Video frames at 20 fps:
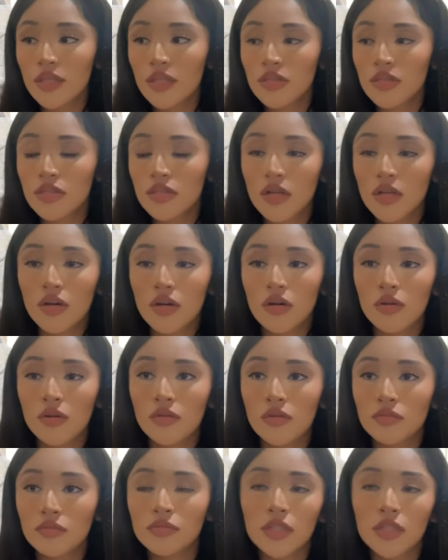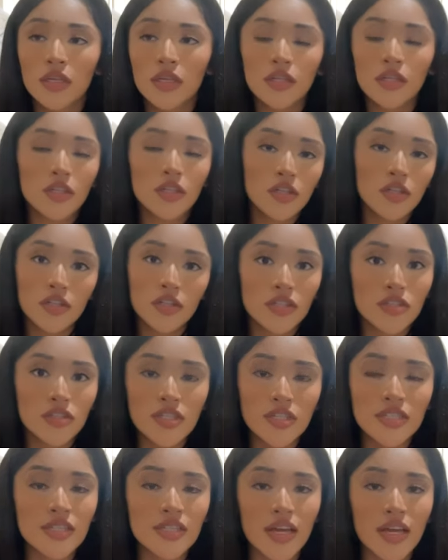So, you know, you
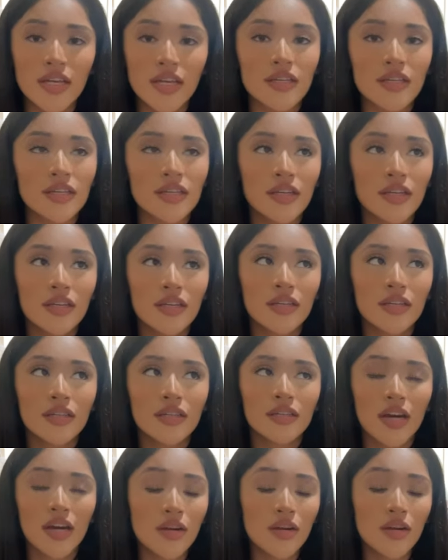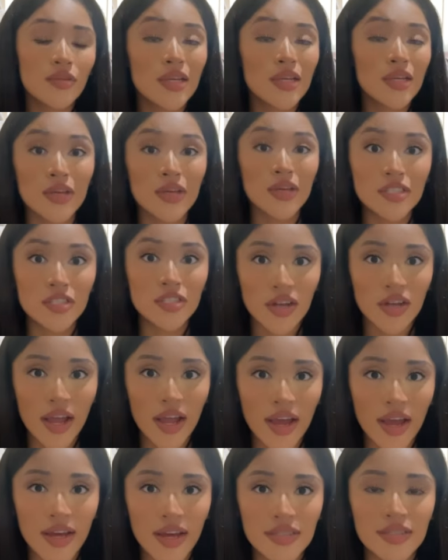just like gotta really bust your
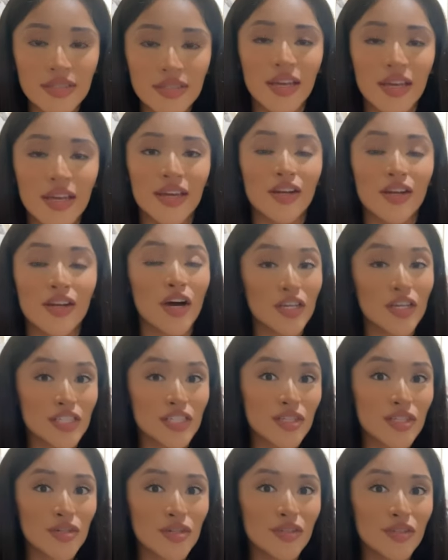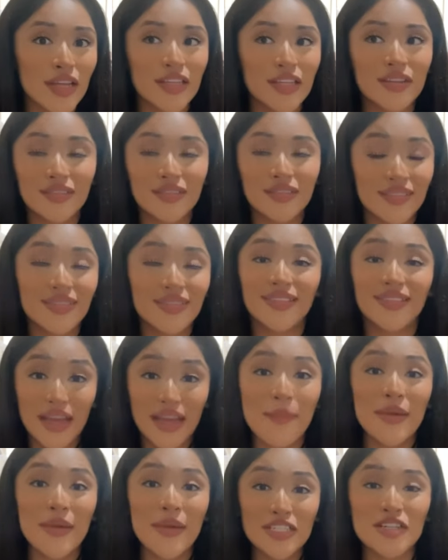ass and hustle. Like
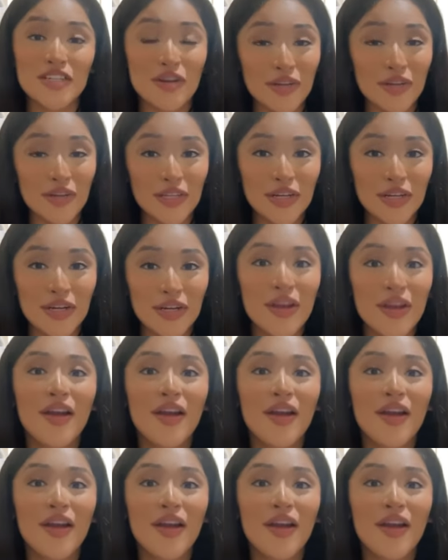I mentioned earlier,